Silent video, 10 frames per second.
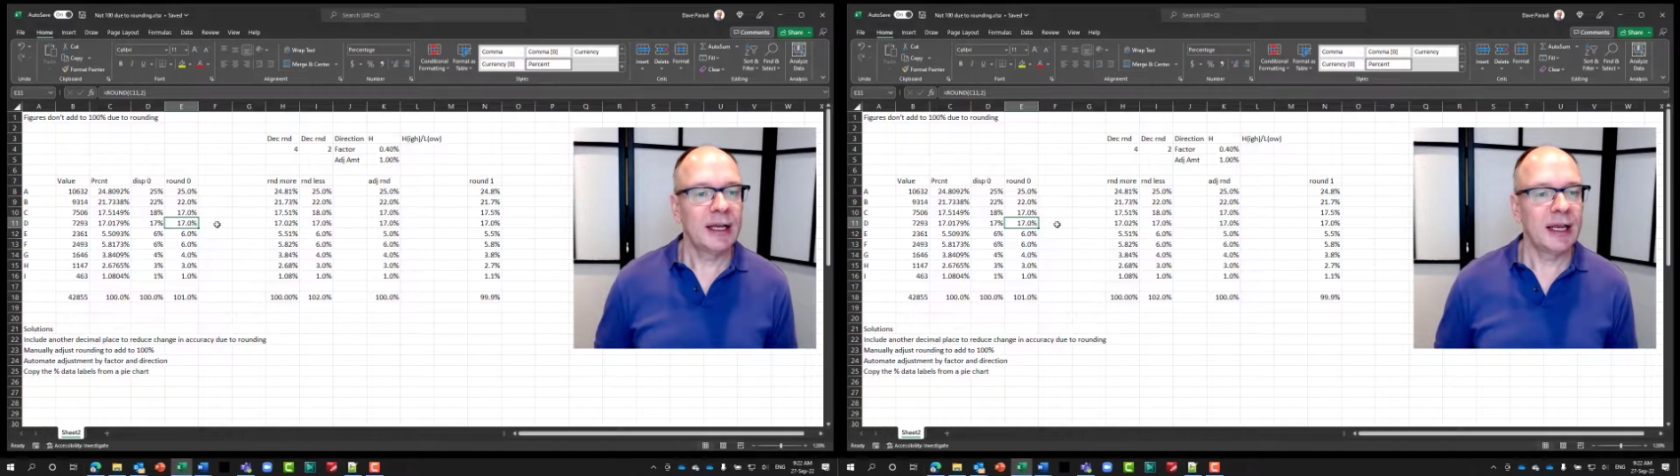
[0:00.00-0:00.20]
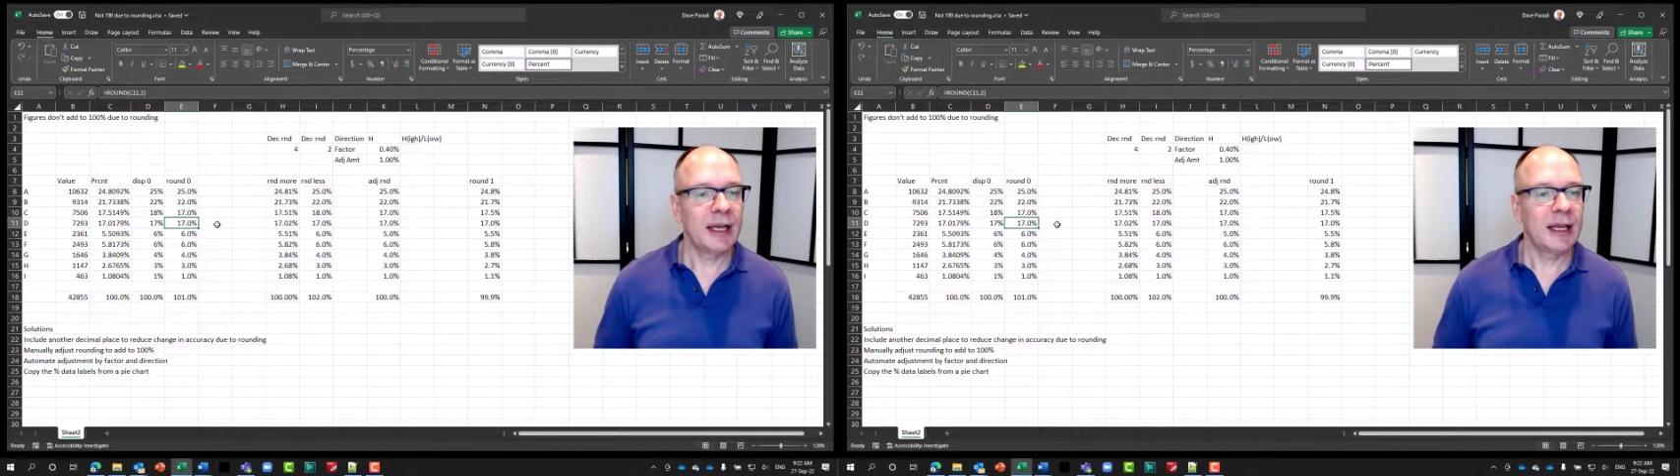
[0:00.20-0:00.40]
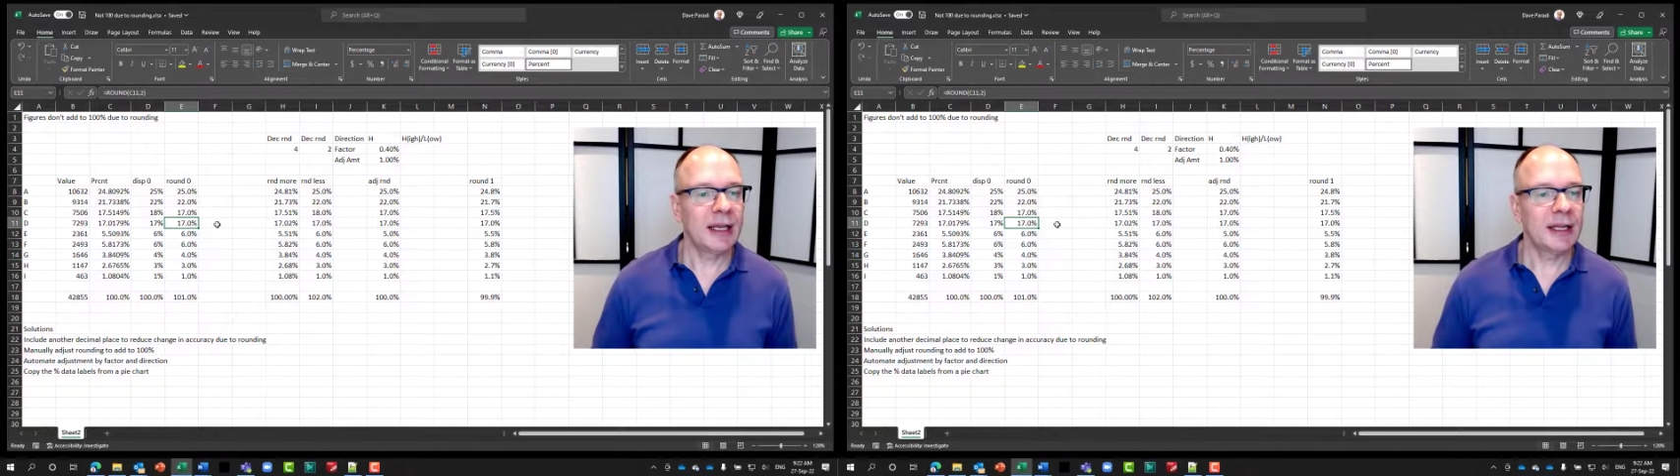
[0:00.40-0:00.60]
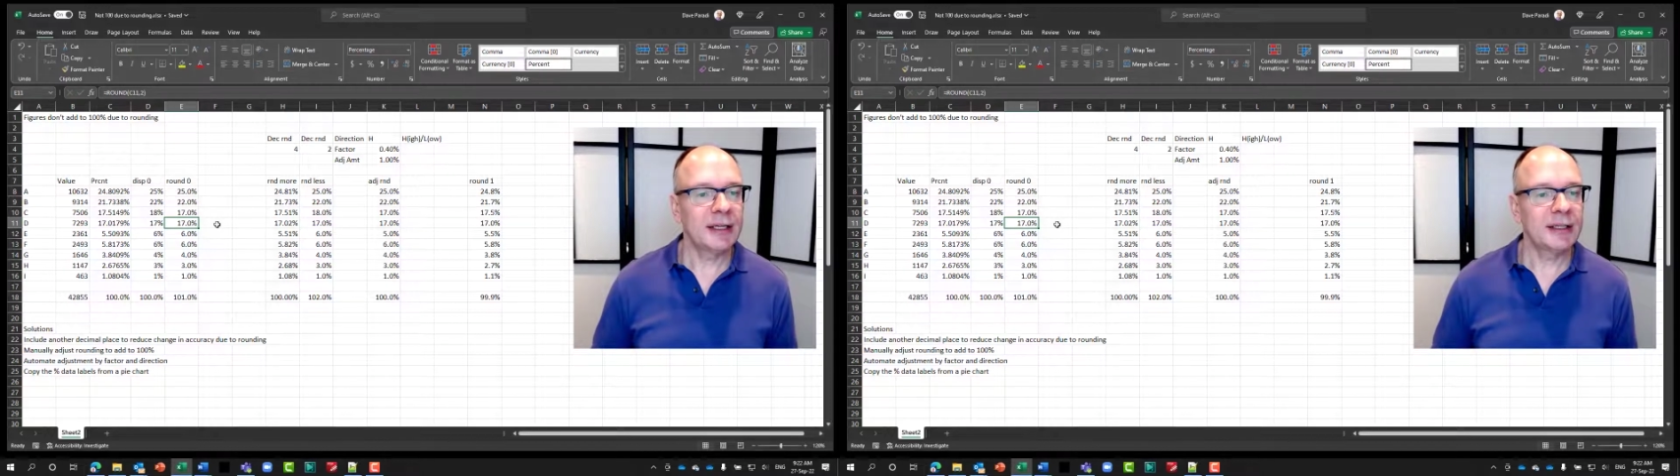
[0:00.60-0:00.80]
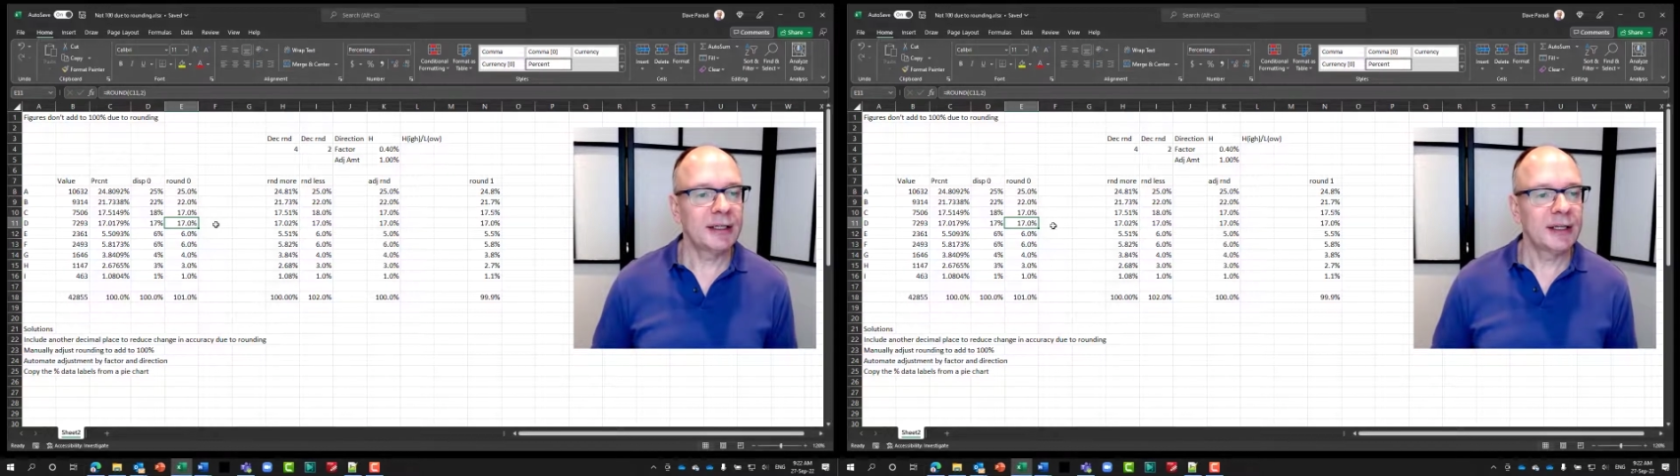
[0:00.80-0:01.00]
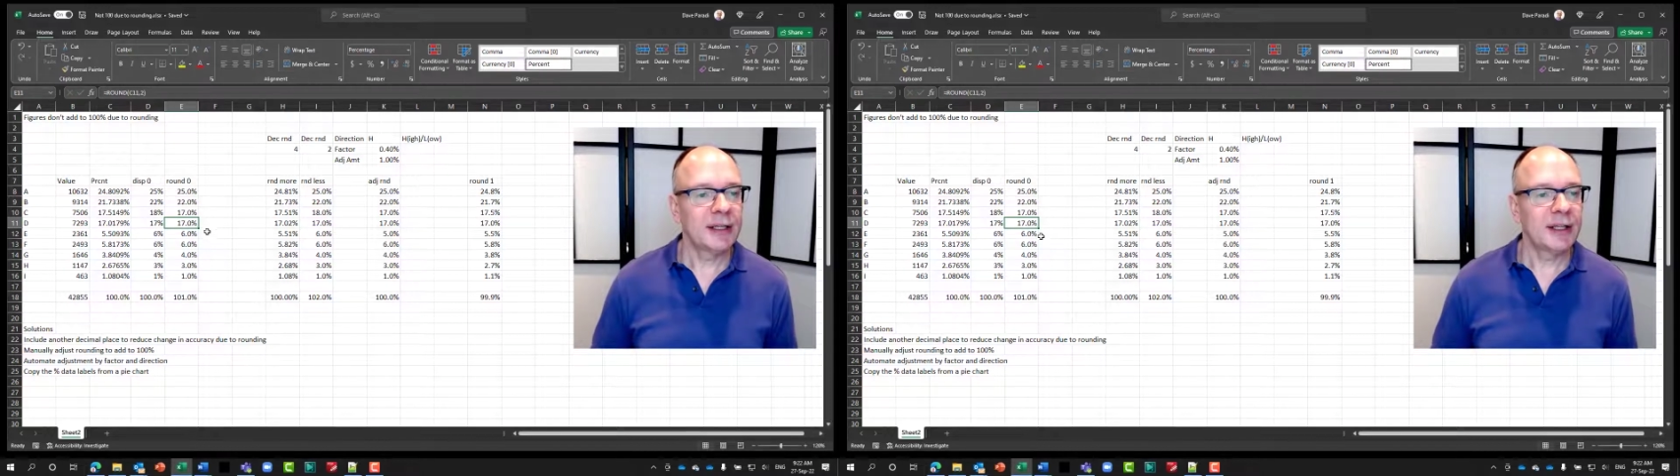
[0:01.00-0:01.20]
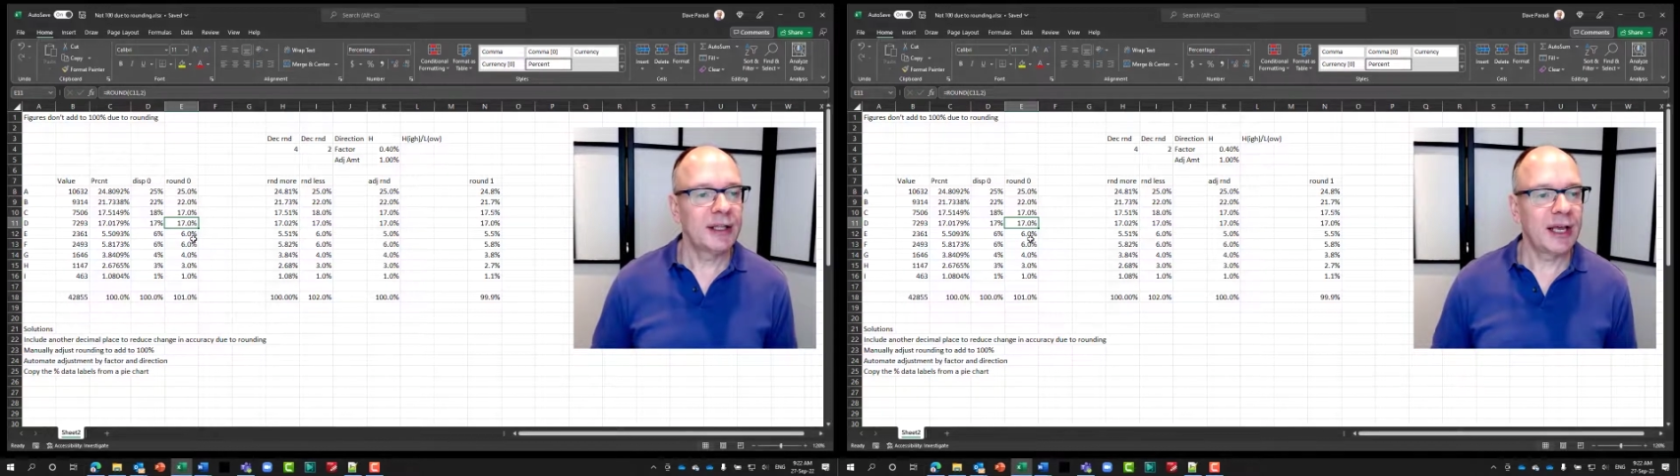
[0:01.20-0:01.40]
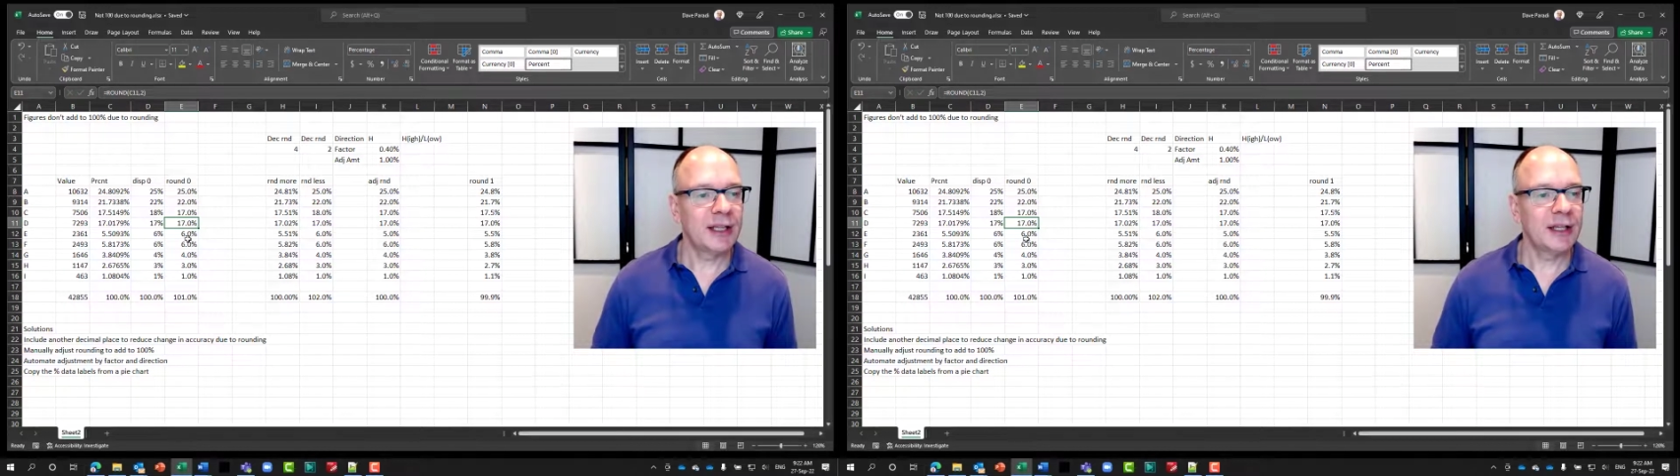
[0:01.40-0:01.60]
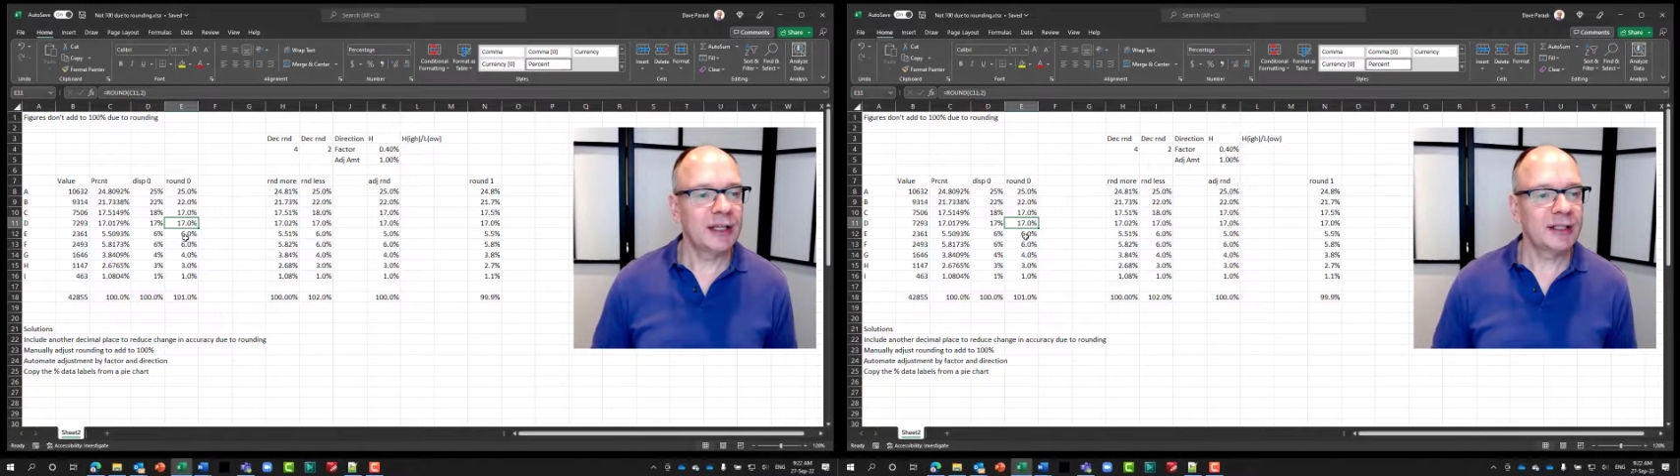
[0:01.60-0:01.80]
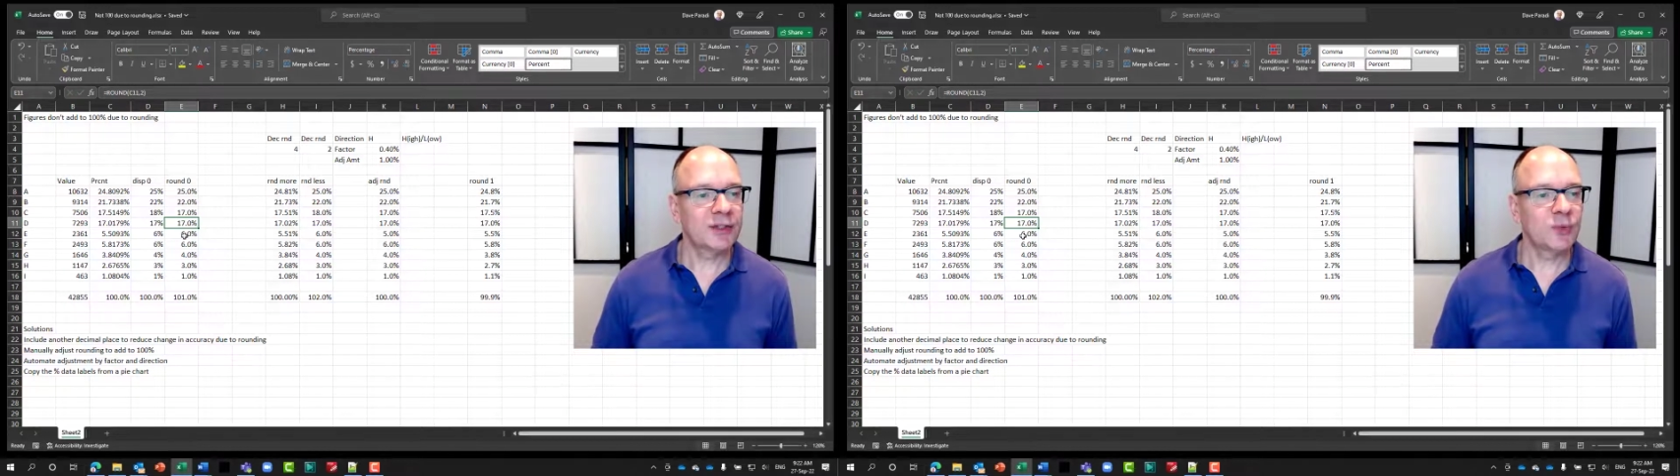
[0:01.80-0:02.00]
And then
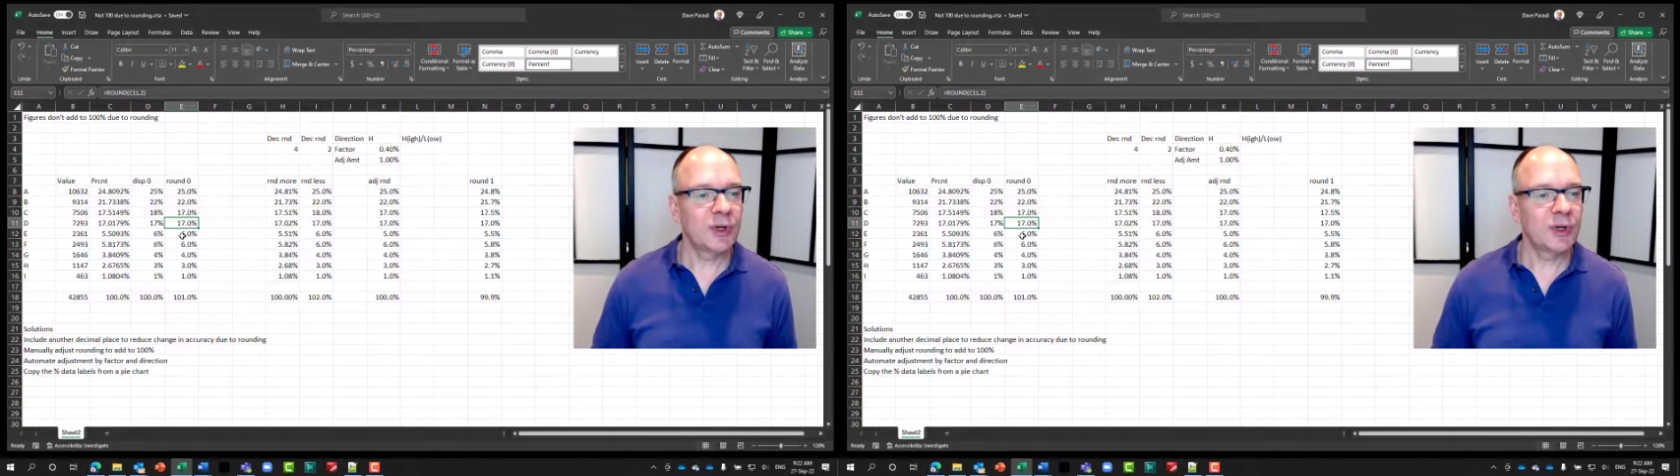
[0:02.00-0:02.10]
this